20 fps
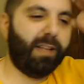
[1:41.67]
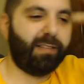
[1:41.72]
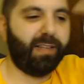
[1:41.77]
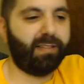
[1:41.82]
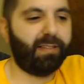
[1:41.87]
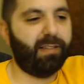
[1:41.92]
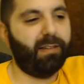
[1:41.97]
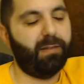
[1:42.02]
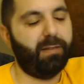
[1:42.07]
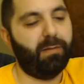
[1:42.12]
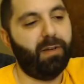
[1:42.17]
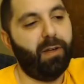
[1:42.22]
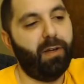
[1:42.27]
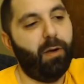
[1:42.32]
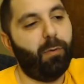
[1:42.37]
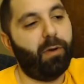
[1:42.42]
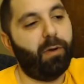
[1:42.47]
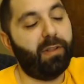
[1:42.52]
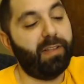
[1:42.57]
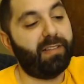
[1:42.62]
that's like at
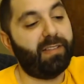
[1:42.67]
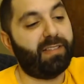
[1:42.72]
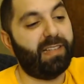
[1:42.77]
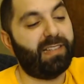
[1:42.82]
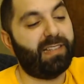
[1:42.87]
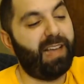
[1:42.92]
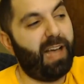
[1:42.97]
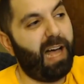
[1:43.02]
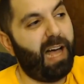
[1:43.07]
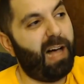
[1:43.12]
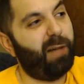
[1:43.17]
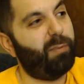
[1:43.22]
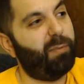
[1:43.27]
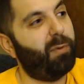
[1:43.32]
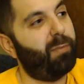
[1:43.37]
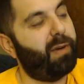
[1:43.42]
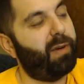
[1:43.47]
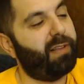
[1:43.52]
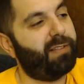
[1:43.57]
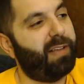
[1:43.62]
least this
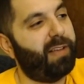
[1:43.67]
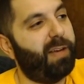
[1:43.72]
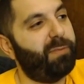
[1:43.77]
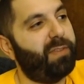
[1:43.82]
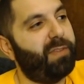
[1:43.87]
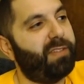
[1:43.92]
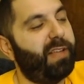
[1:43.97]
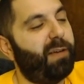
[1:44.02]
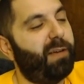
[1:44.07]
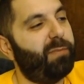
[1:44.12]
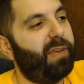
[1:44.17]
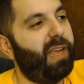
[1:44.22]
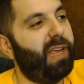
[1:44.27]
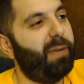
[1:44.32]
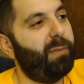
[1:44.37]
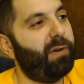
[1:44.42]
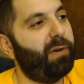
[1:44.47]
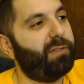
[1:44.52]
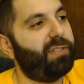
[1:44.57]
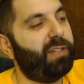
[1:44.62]
album, by the time this album
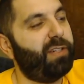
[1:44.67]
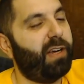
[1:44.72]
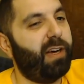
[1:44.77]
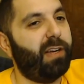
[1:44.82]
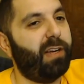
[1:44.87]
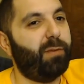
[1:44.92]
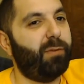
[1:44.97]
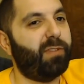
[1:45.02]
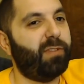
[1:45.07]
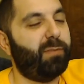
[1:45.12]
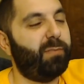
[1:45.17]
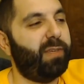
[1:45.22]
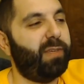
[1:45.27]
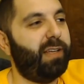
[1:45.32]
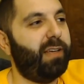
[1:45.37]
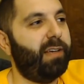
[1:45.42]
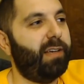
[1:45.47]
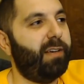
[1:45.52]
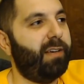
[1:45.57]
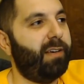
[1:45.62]
came out, she kind of wasn't
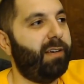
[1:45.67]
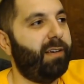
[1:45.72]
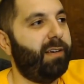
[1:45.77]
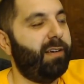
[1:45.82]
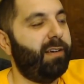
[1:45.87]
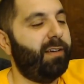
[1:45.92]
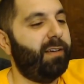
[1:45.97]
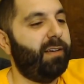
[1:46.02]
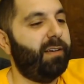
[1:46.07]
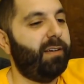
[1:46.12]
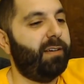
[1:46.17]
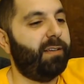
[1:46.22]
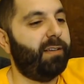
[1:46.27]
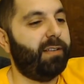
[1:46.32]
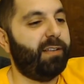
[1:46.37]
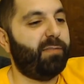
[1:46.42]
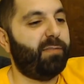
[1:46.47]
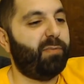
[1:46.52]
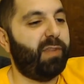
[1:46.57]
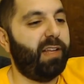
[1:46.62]
being
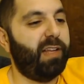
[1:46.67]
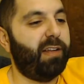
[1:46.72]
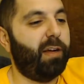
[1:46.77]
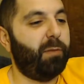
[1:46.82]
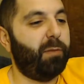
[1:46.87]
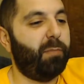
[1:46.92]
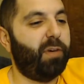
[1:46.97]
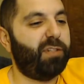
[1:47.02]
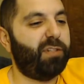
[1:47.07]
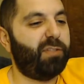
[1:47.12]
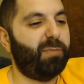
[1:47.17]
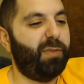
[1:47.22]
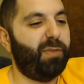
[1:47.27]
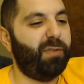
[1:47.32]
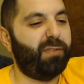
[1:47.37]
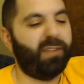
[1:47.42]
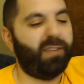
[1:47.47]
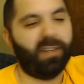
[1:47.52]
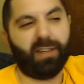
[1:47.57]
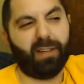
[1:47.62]
at least played on much
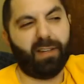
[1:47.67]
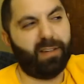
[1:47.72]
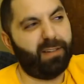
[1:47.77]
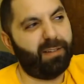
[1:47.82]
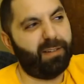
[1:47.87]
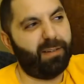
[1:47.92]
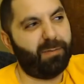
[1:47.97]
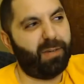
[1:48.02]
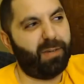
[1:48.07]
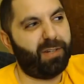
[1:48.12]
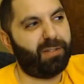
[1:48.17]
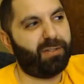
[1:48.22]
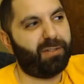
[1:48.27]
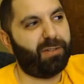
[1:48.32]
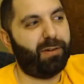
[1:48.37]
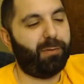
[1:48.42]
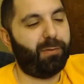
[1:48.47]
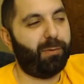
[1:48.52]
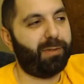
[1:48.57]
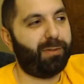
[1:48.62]
music. I'm not
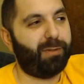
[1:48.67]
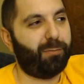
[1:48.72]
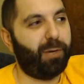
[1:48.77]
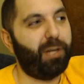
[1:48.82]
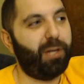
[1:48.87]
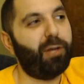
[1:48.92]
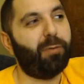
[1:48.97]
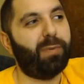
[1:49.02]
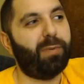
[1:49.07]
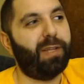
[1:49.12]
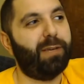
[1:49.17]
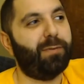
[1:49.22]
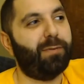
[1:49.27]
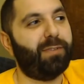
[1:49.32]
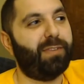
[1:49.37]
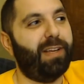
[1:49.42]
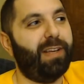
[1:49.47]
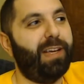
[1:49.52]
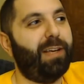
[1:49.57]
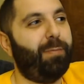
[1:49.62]
sure what the radio play
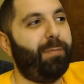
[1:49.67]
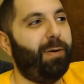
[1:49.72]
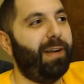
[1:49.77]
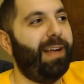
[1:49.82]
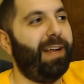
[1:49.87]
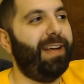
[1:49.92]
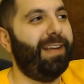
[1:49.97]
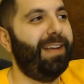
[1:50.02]
was like, but